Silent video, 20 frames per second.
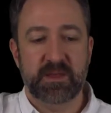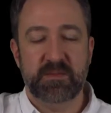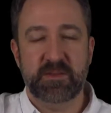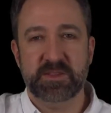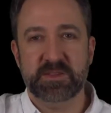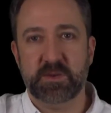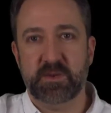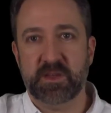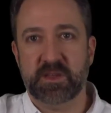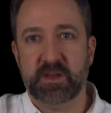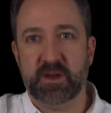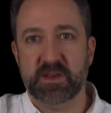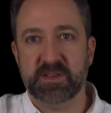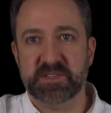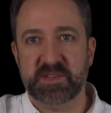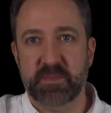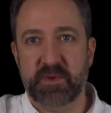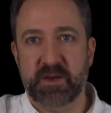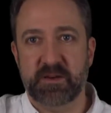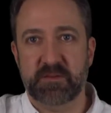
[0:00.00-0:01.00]
These only
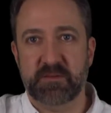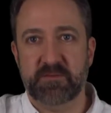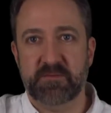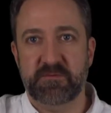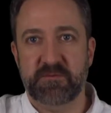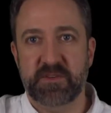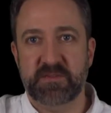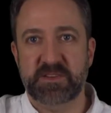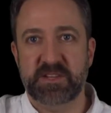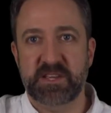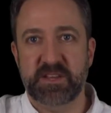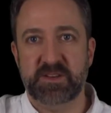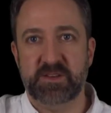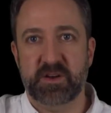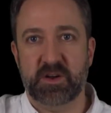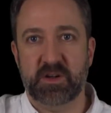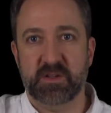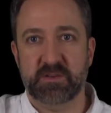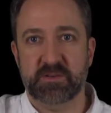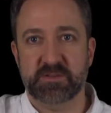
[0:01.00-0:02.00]
cost about
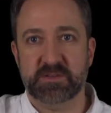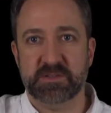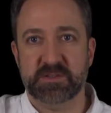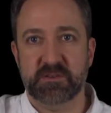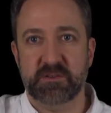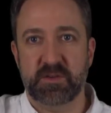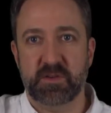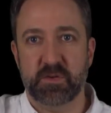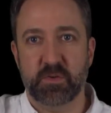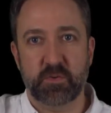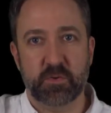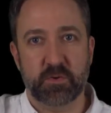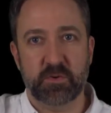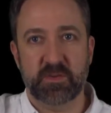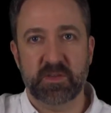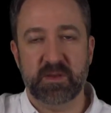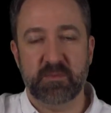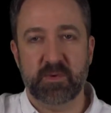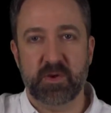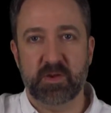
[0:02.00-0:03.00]
$15. You can
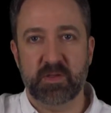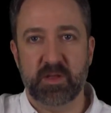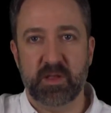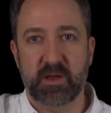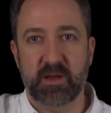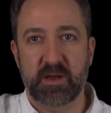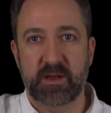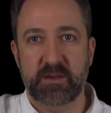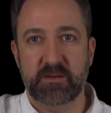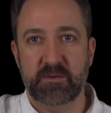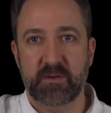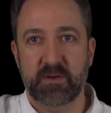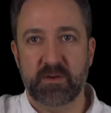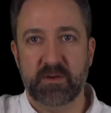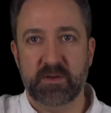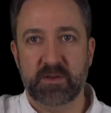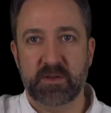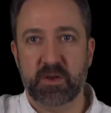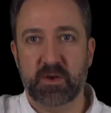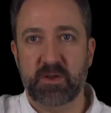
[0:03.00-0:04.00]
order them online
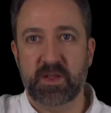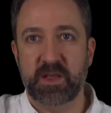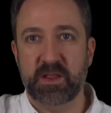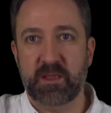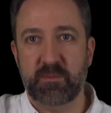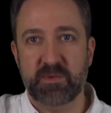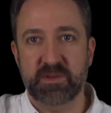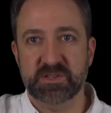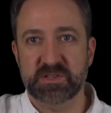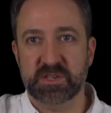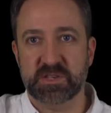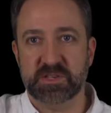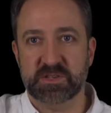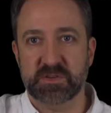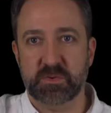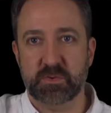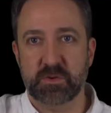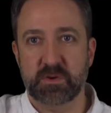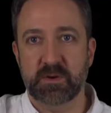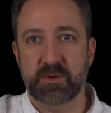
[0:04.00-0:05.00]
or go to any music
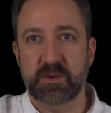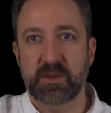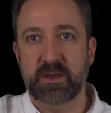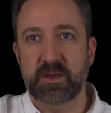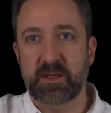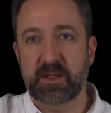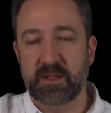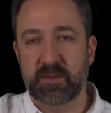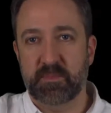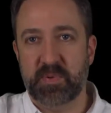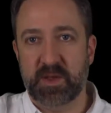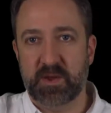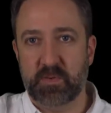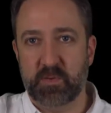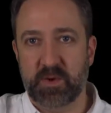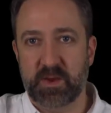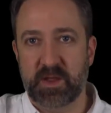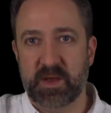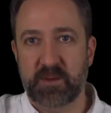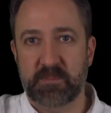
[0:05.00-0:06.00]
store and pick
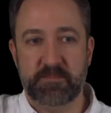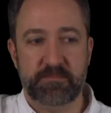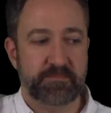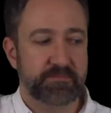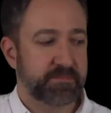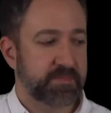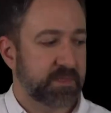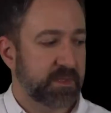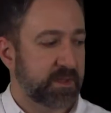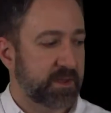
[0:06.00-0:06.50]
one up.